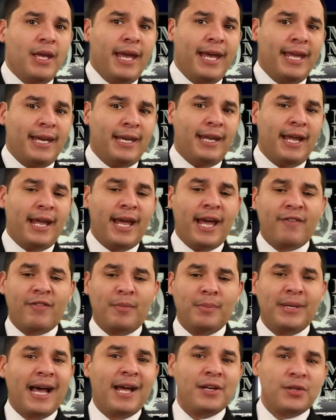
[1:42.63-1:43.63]
and have
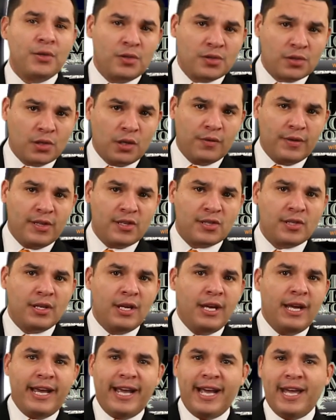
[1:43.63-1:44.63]
them not do service
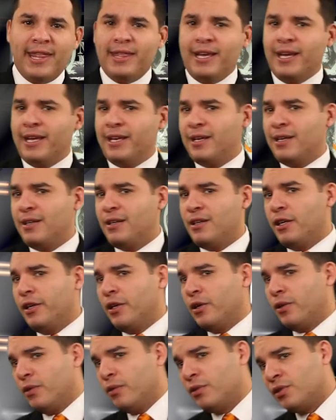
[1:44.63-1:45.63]
and then,
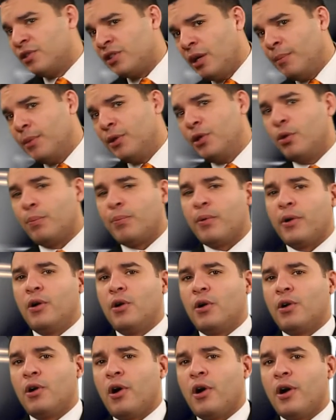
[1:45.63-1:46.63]
you know, sell them a new or
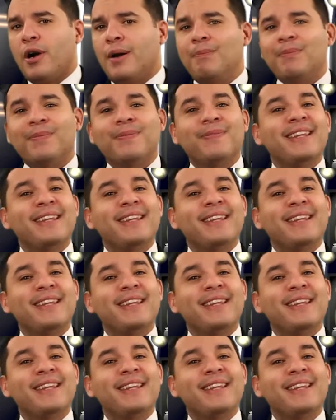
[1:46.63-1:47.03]
pre-owned car.